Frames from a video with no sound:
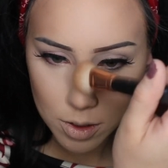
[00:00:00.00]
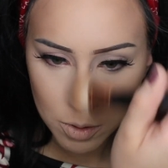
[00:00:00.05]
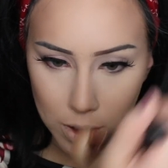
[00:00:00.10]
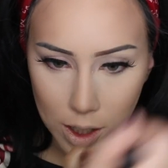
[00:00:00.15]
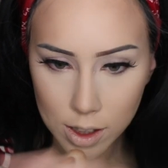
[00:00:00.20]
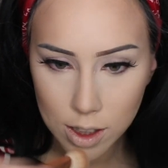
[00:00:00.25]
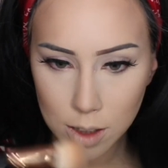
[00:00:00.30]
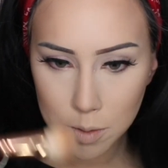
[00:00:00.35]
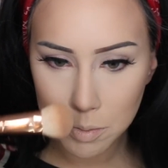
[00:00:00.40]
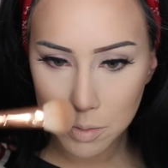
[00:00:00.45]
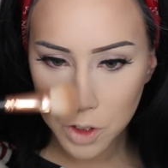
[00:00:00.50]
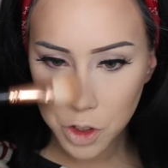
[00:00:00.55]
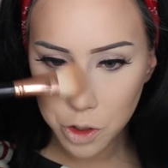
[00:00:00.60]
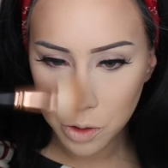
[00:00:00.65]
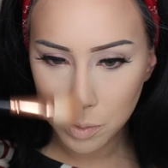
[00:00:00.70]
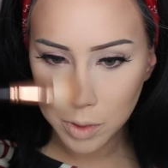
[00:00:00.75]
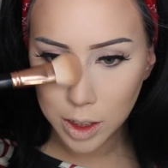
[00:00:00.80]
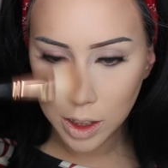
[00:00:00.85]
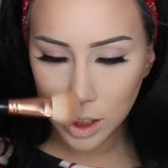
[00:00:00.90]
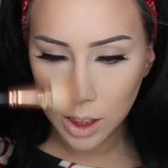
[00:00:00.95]
welcome to
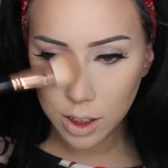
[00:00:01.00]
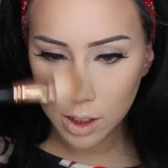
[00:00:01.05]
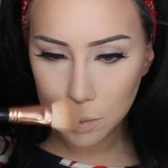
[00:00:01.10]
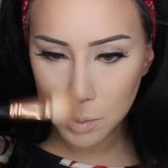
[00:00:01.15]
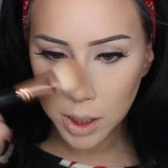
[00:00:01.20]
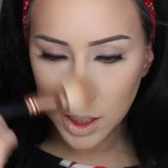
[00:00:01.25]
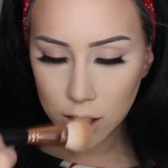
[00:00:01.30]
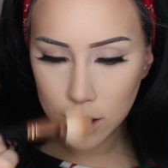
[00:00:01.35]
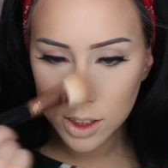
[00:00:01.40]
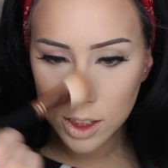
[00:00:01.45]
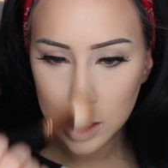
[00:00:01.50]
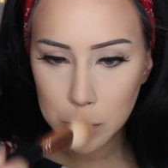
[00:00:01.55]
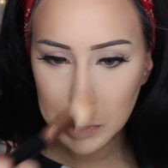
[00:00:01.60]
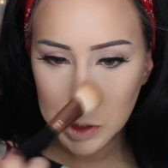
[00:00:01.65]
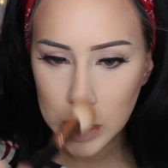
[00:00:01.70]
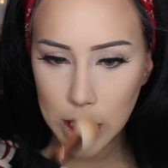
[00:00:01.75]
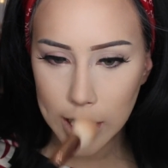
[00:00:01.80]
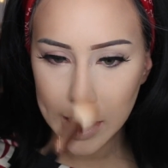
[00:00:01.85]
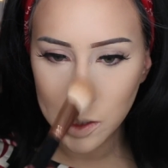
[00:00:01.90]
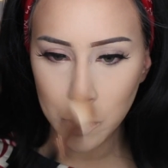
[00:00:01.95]
me being super
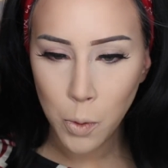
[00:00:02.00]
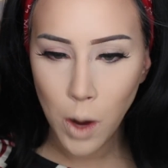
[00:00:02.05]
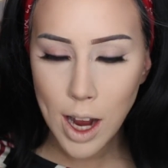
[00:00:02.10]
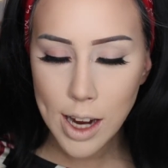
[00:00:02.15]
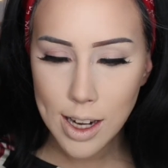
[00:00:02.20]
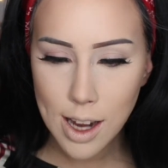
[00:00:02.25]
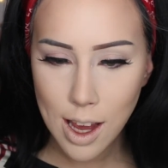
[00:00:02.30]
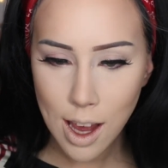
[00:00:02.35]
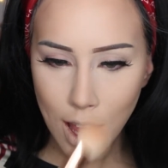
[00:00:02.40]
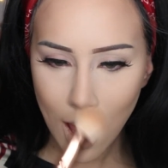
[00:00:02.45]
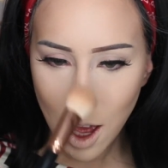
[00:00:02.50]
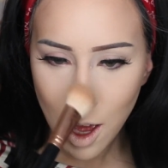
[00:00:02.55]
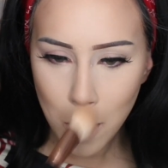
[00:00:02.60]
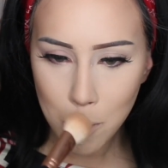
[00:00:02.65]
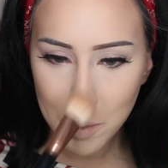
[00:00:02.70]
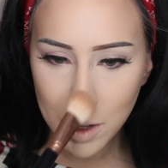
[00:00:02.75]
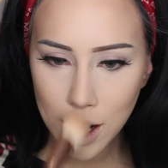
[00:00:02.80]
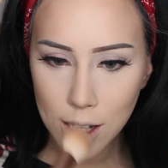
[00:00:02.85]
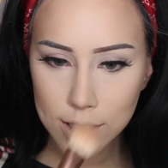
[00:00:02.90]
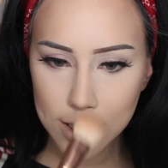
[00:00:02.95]
chatty and whiny,
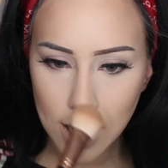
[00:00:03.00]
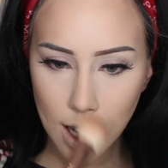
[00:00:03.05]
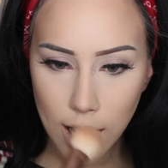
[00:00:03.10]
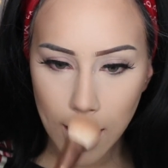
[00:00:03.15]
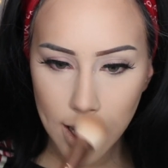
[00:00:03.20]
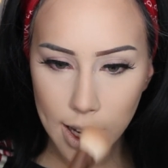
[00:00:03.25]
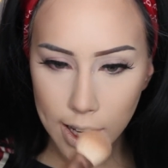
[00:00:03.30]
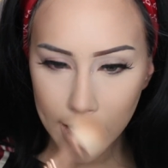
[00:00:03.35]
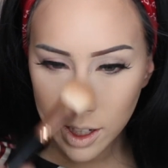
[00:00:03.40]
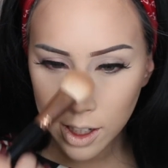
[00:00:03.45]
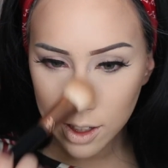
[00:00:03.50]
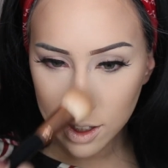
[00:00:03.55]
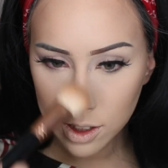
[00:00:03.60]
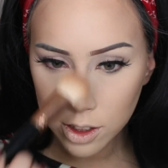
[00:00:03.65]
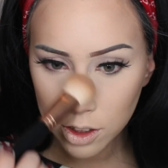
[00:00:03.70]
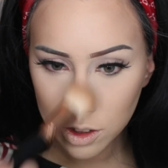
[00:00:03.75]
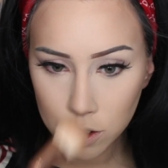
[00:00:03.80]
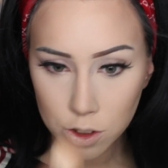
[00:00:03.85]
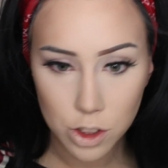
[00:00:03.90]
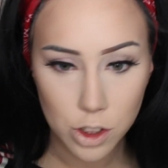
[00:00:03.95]
but I
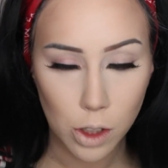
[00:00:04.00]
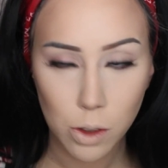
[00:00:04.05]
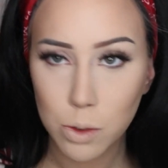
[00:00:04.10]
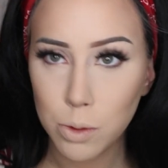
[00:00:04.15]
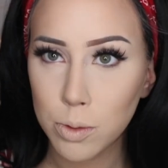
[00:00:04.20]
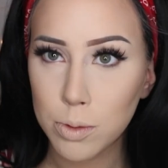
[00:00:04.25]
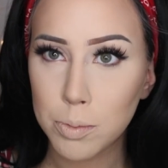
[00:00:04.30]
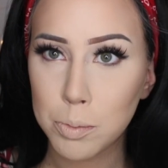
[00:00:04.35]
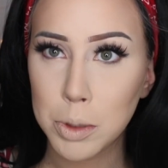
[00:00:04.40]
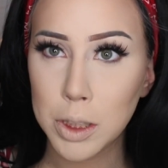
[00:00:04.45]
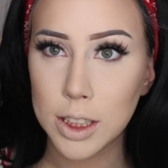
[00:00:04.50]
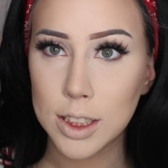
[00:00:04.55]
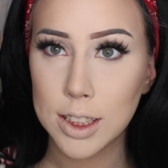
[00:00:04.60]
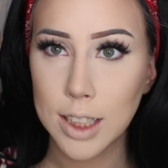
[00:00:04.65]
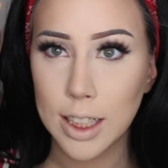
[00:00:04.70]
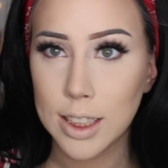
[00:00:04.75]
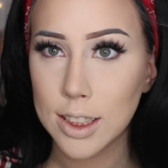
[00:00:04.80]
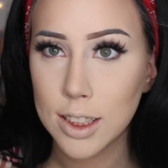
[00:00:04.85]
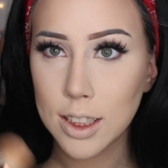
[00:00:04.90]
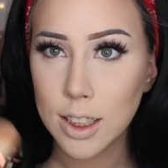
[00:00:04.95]
don't
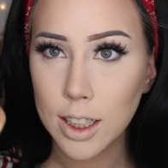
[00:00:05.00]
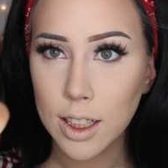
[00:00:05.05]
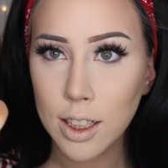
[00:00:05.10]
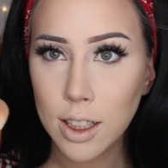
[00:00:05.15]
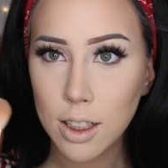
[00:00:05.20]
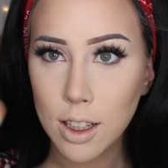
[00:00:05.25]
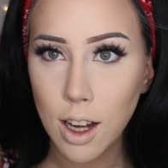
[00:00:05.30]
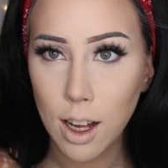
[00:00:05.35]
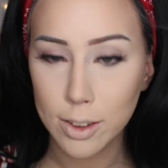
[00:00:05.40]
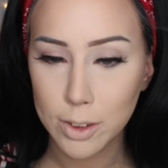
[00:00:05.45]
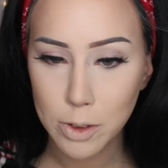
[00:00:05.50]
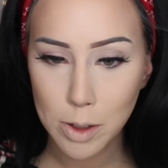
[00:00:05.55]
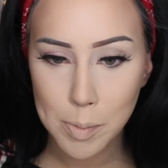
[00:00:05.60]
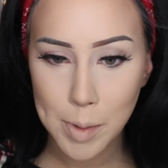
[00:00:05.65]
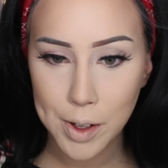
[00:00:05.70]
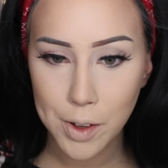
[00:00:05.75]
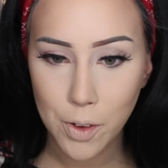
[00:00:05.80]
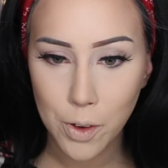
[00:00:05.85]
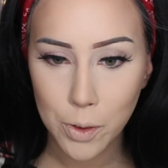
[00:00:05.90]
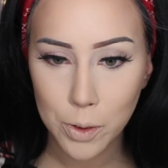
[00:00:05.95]
precisely contour
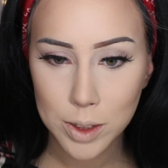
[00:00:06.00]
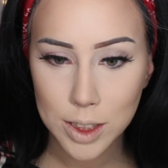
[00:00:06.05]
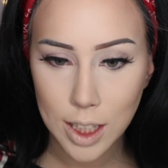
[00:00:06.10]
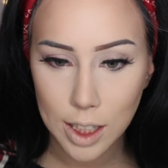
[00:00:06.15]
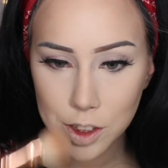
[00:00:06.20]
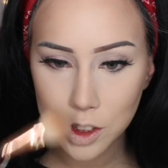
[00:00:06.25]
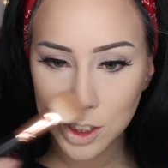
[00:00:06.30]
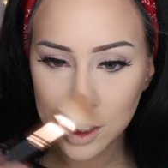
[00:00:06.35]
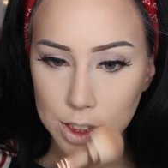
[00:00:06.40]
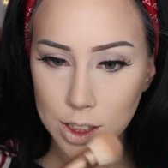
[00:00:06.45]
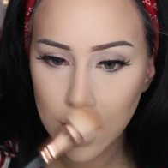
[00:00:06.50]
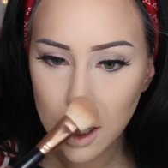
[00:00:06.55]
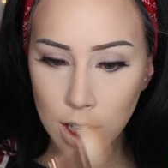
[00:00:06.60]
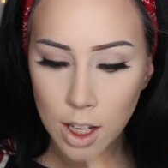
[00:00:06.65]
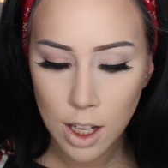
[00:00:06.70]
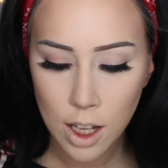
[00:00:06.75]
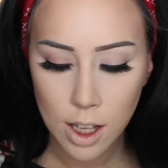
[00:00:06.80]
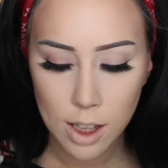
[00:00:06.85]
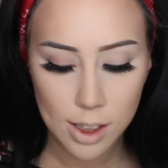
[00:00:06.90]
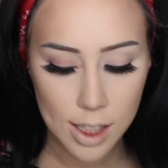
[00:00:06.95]
my nose. I just
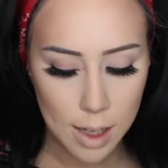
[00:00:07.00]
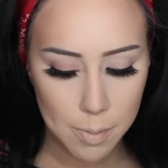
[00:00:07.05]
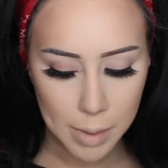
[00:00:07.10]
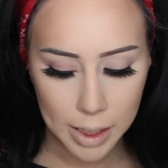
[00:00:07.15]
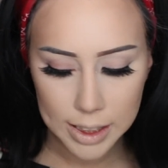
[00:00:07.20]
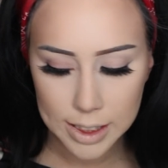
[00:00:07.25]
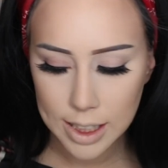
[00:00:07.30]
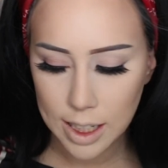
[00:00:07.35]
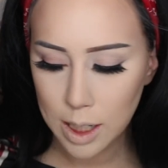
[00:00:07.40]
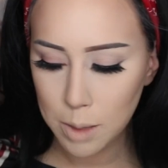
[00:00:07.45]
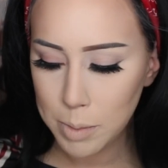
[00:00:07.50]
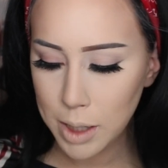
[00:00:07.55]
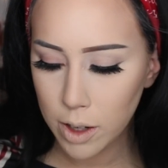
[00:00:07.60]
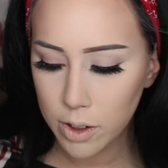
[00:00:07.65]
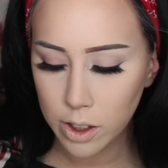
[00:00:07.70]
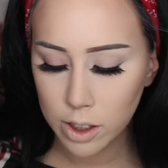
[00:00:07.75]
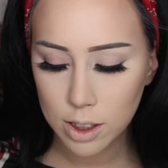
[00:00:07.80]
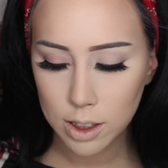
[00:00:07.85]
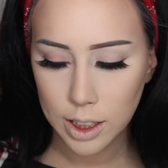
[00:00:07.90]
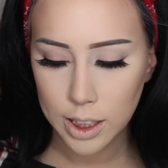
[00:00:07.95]
let my setting
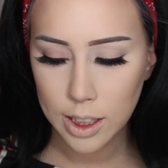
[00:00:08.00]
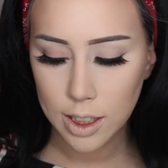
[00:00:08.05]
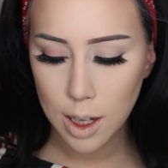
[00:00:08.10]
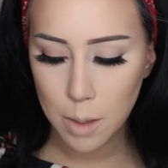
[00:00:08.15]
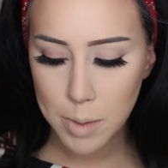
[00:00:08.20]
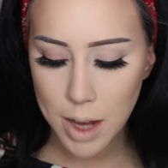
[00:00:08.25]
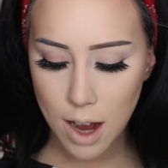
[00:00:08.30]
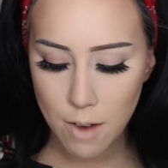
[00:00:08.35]
powder clean it up